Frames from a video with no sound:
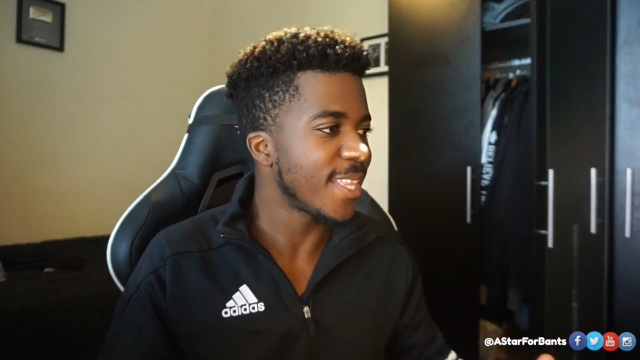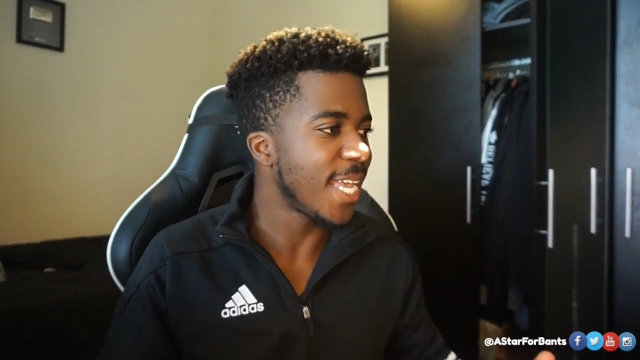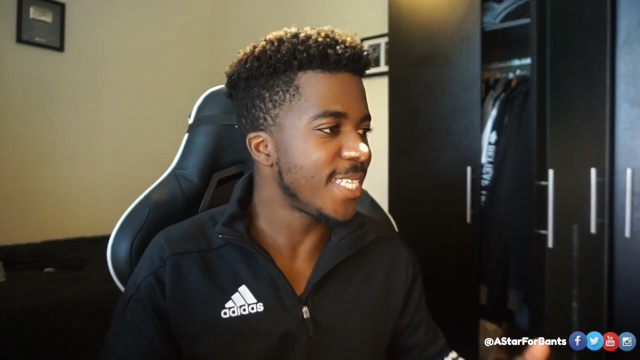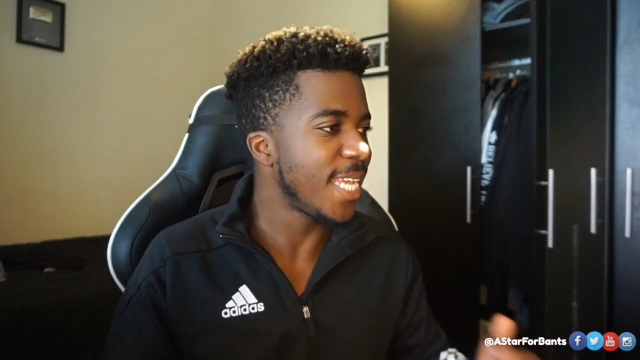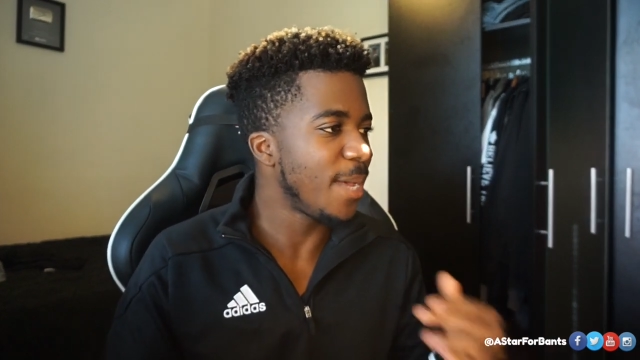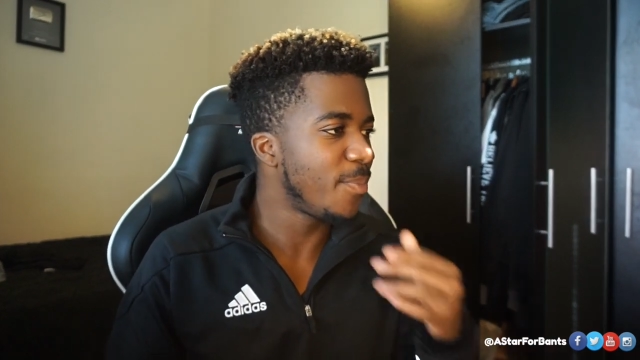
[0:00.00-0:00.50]

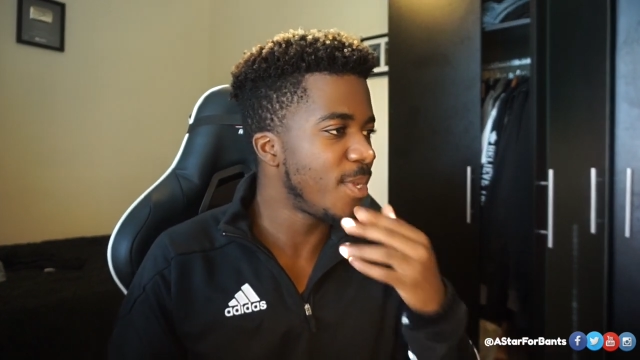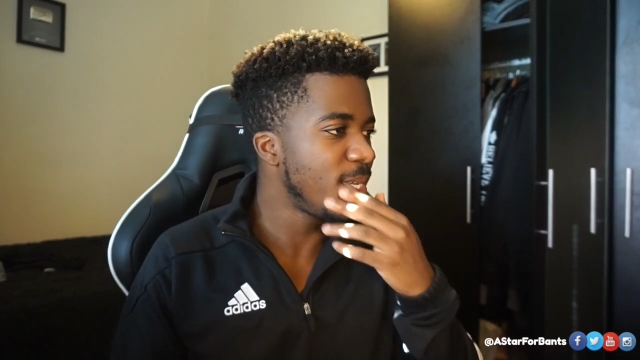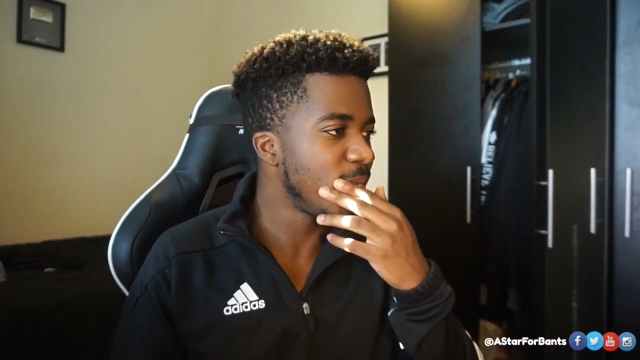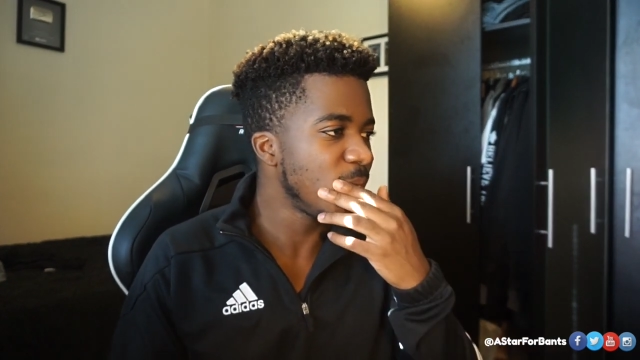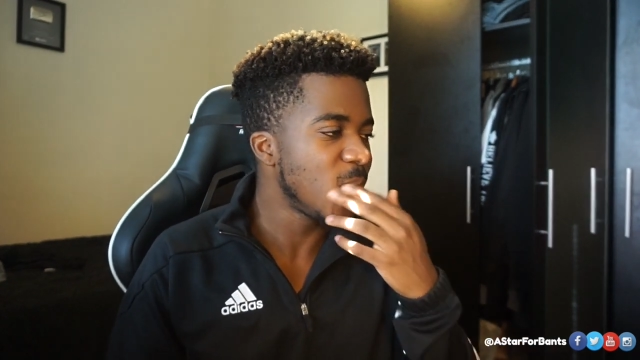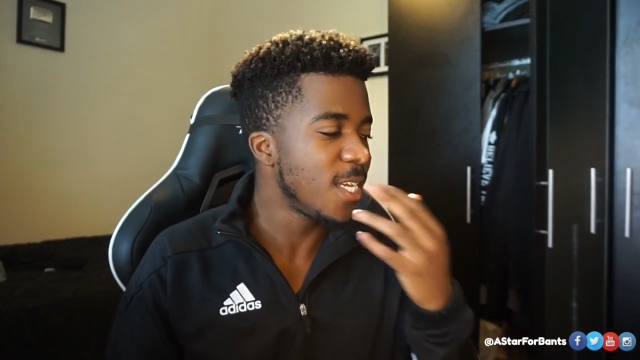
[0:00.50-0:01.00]
that's
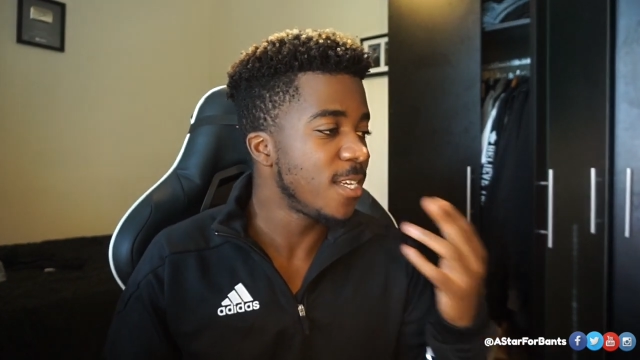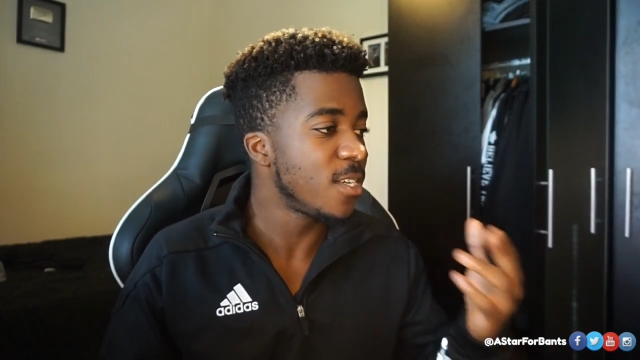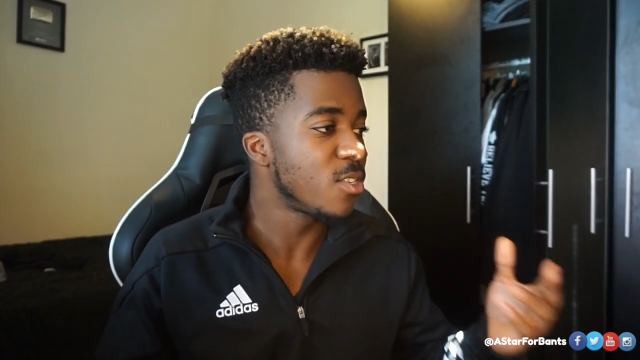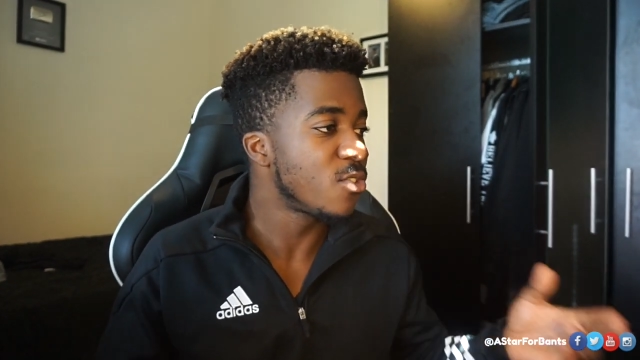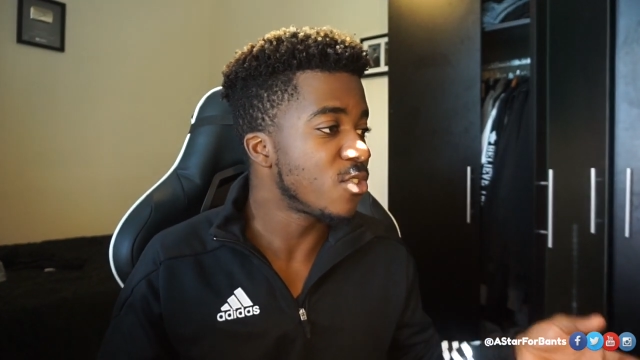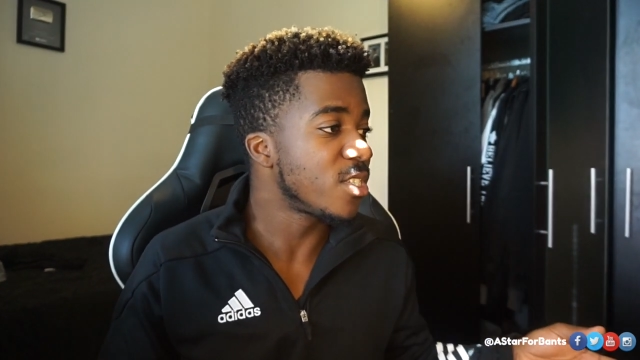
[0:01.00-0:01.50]
happened
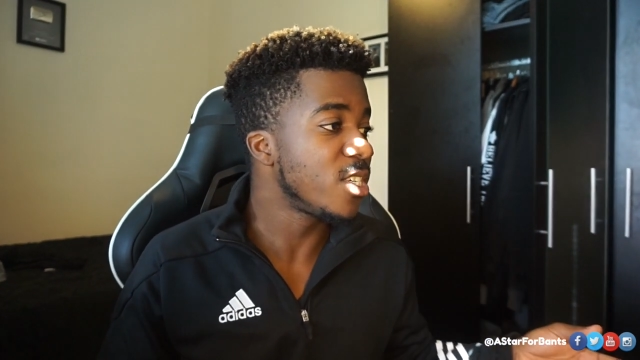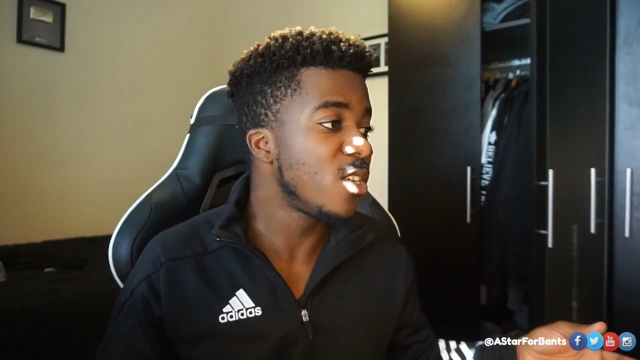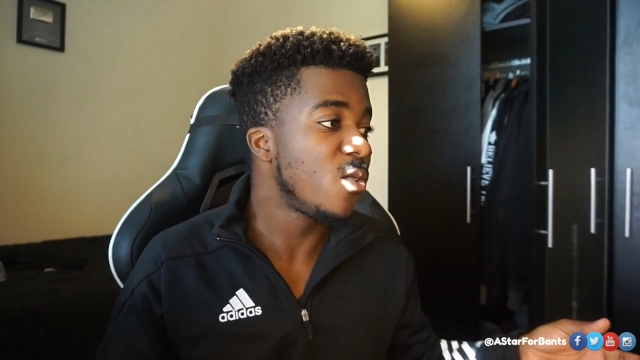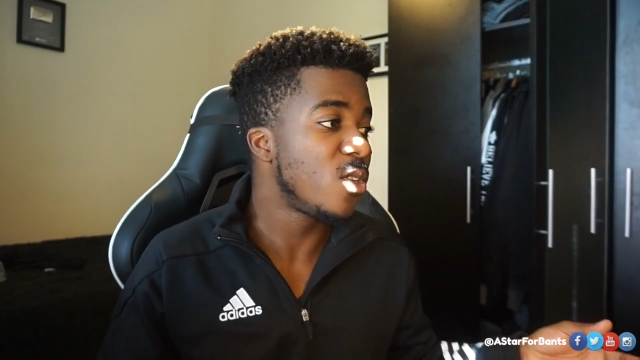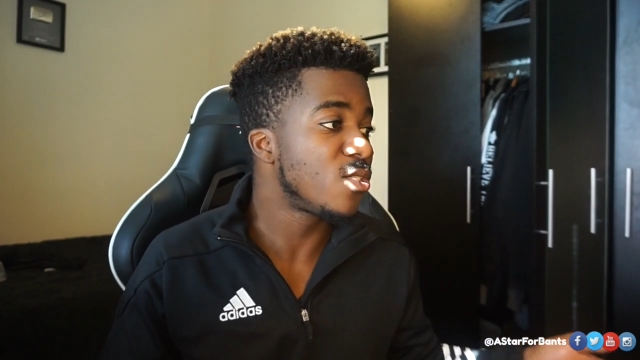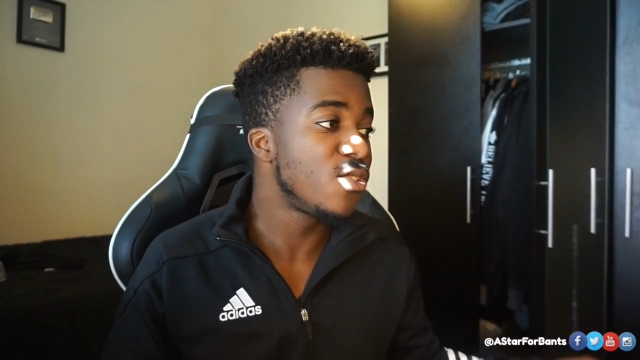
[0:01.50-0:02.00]

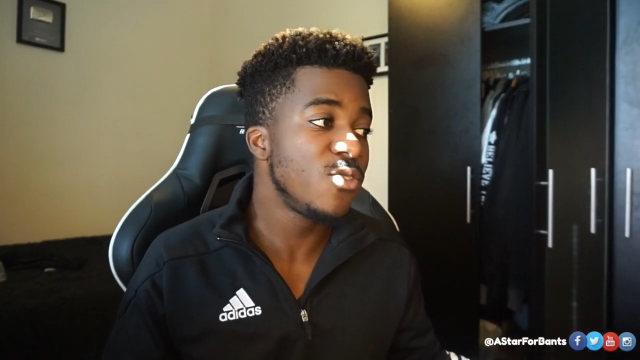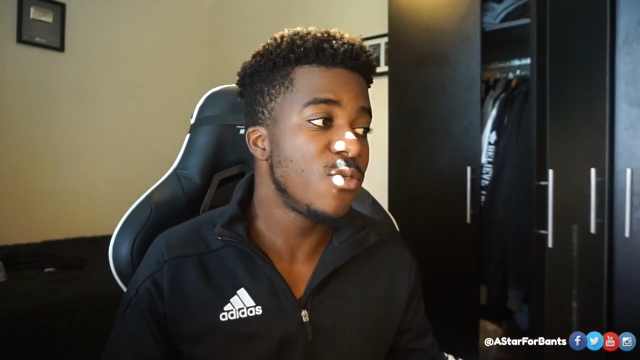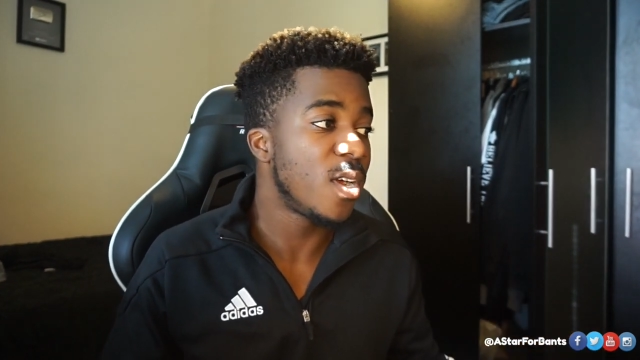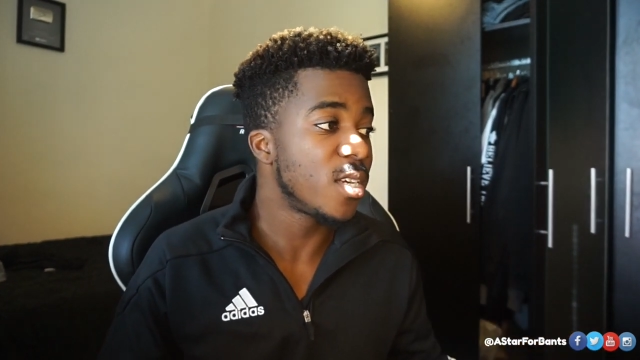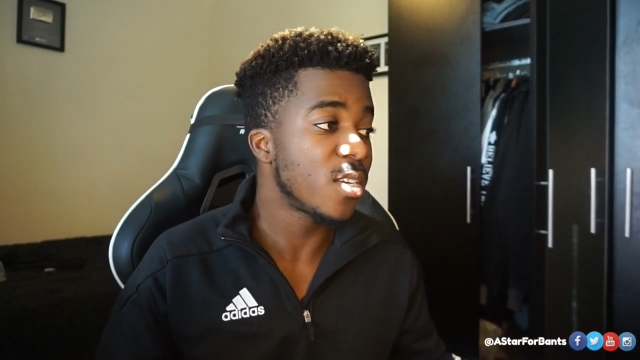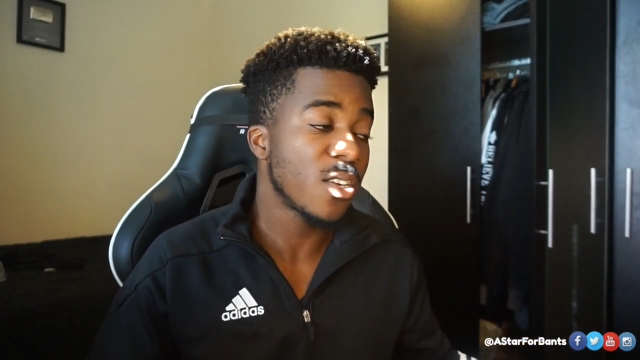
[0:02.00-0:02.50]

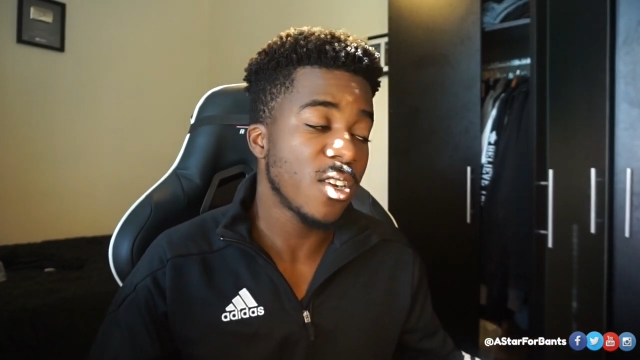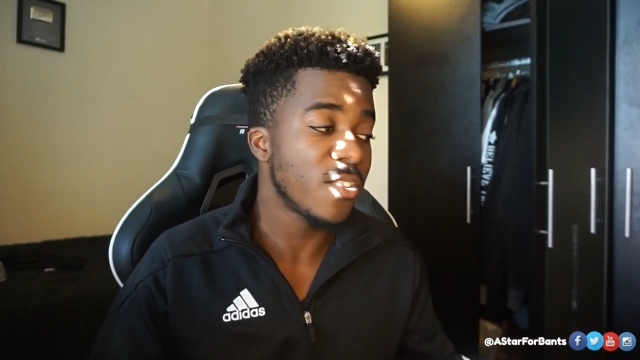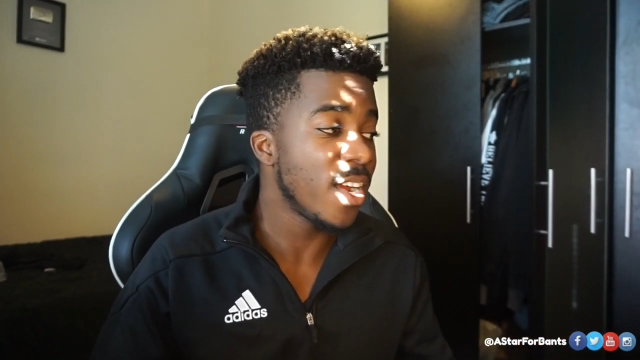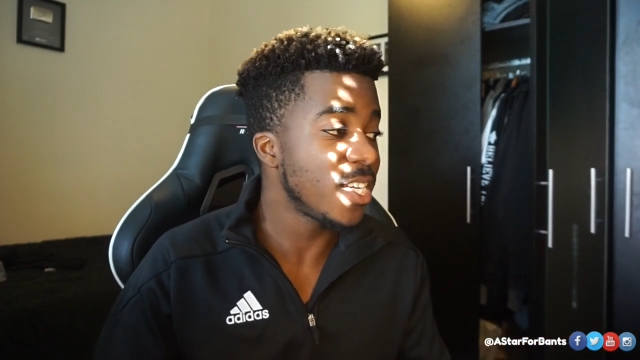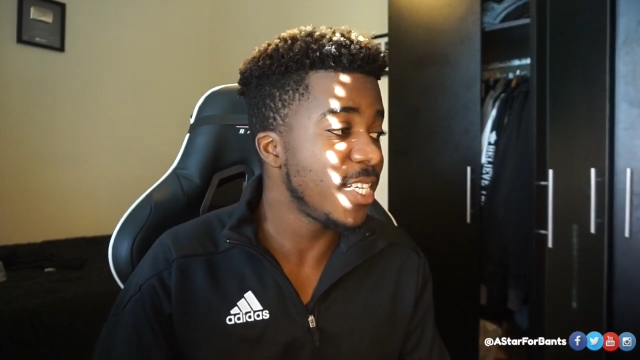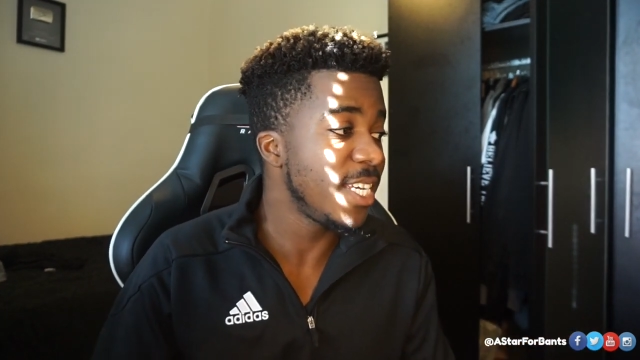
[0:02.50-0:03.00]
Cruzeiro121,
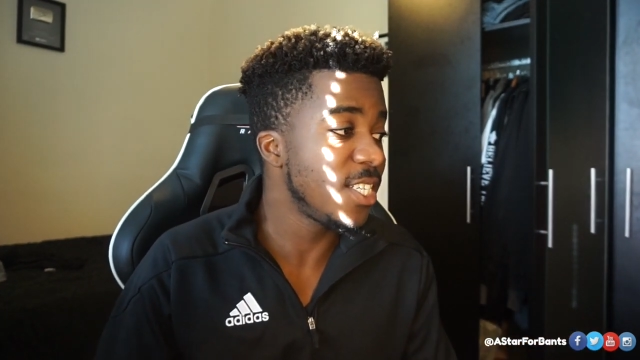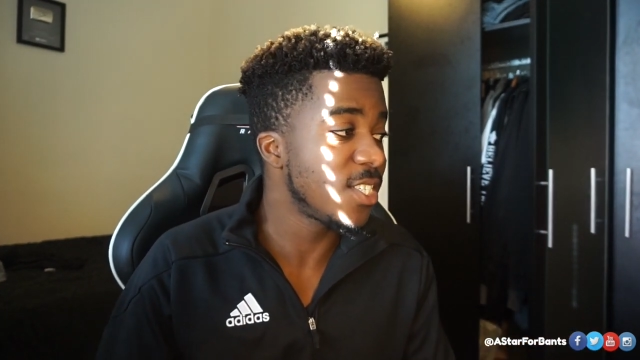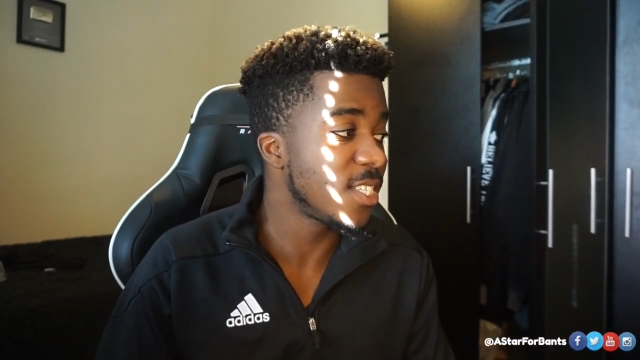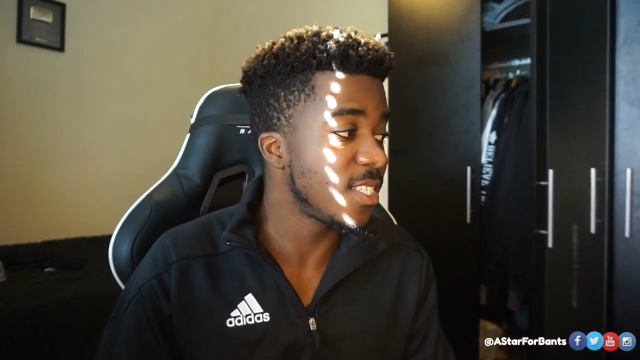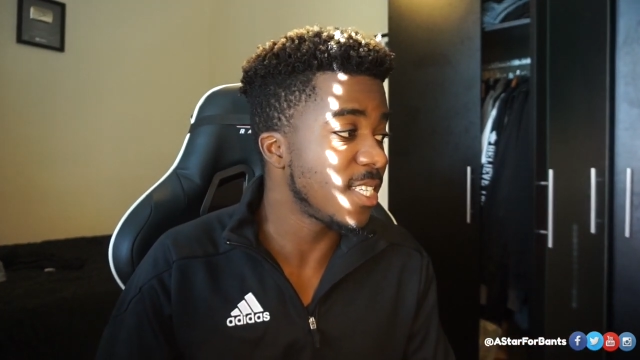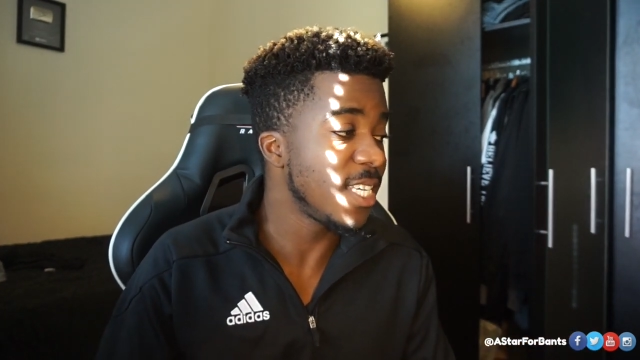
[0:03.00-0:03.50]
congratulations.